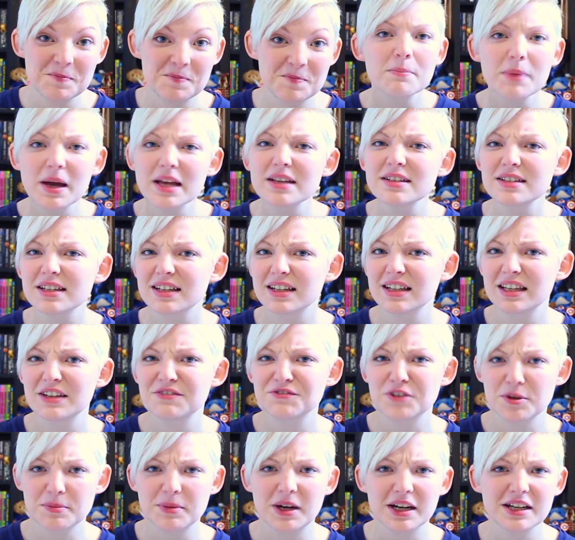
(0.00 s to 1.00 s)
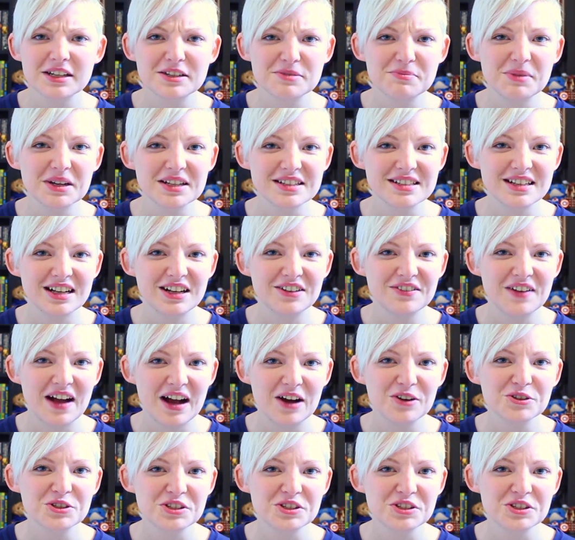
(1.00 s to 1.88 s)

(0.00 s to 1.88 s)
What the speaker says: Basically remind myself how